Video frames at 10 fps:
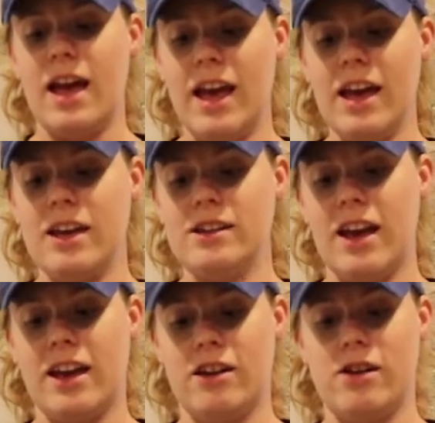And
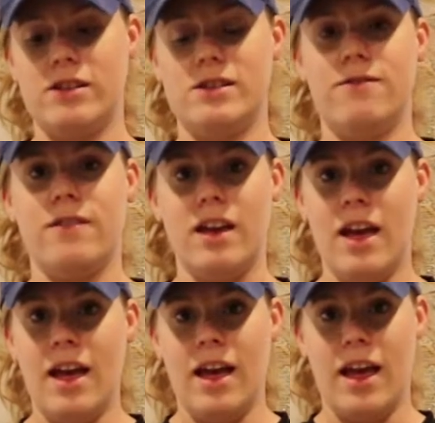I can also
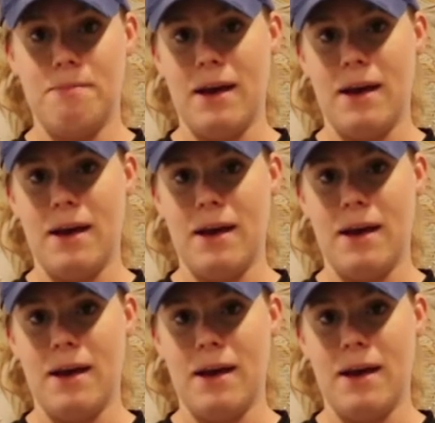fit a